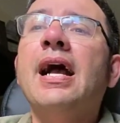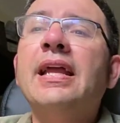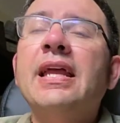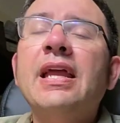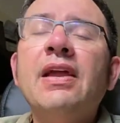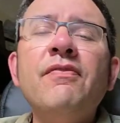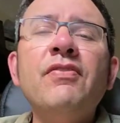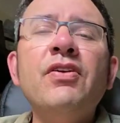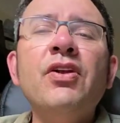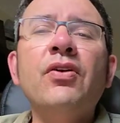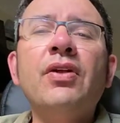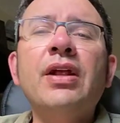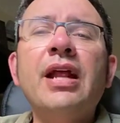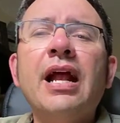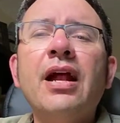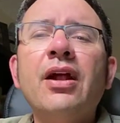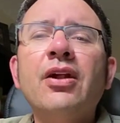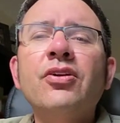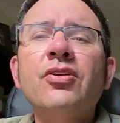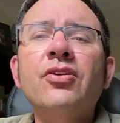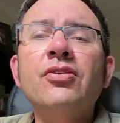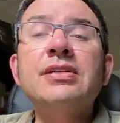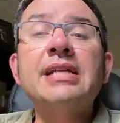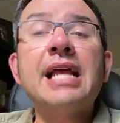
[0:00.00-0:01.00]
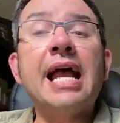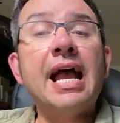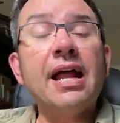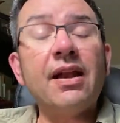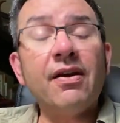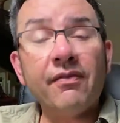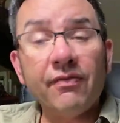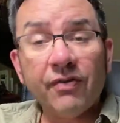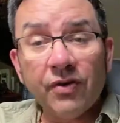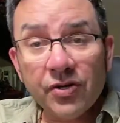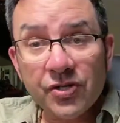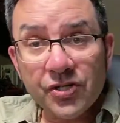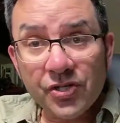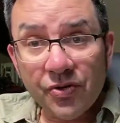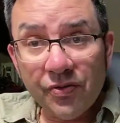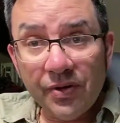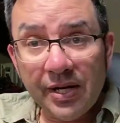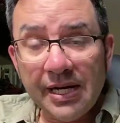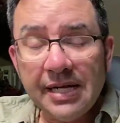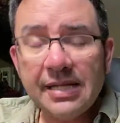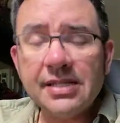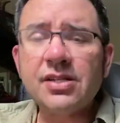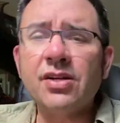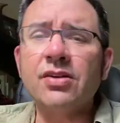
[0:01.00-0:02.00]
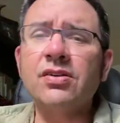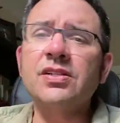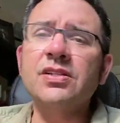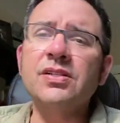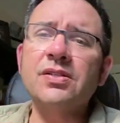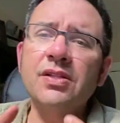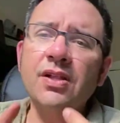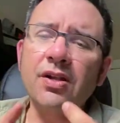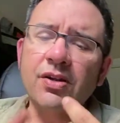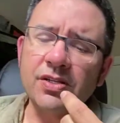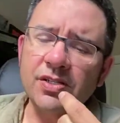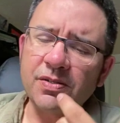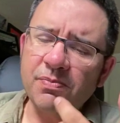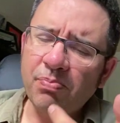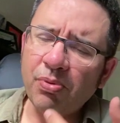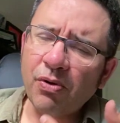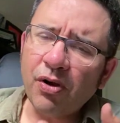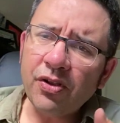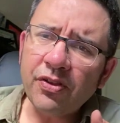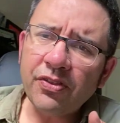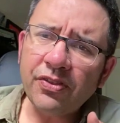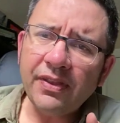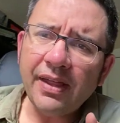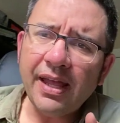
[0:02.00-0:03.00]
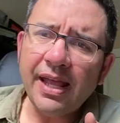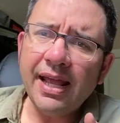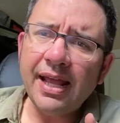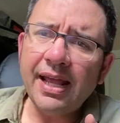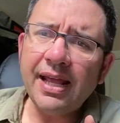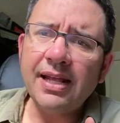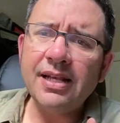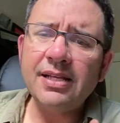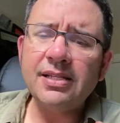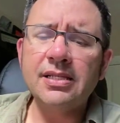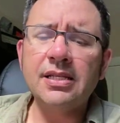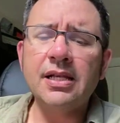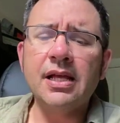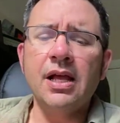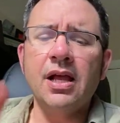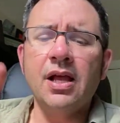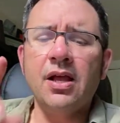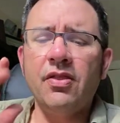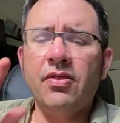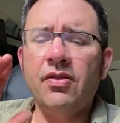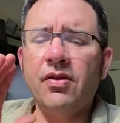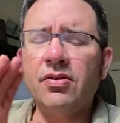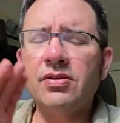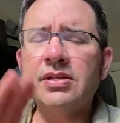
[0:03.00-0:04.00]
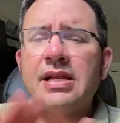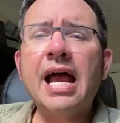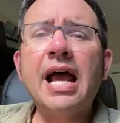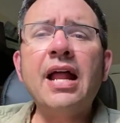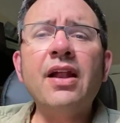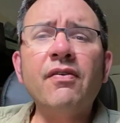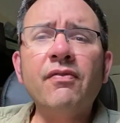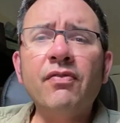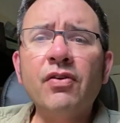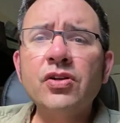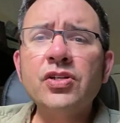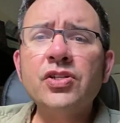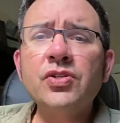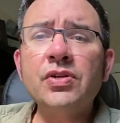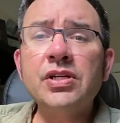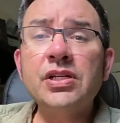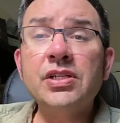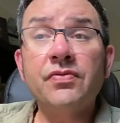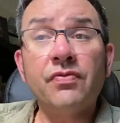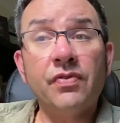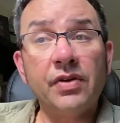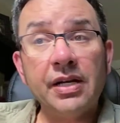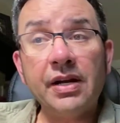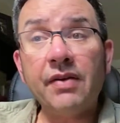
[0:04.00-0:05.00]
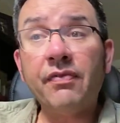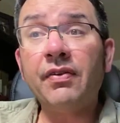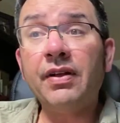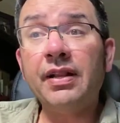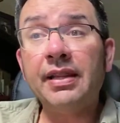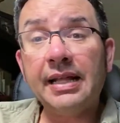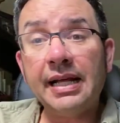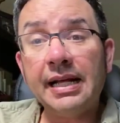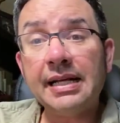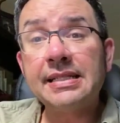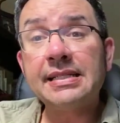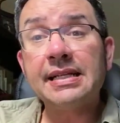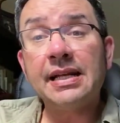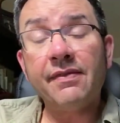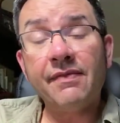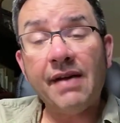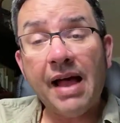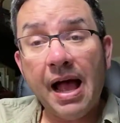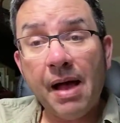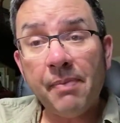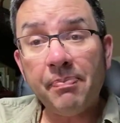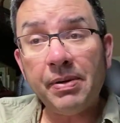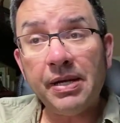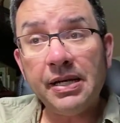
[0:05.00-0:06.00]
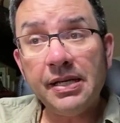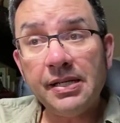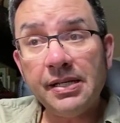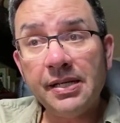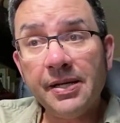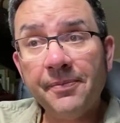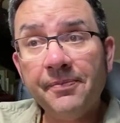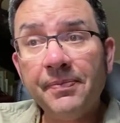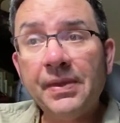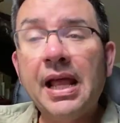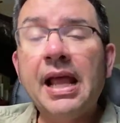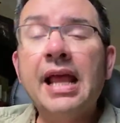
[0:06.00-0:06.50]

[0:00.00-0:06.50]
Give your characters anniversaries. There's birthdays. There's anniversaries for different things that have happened.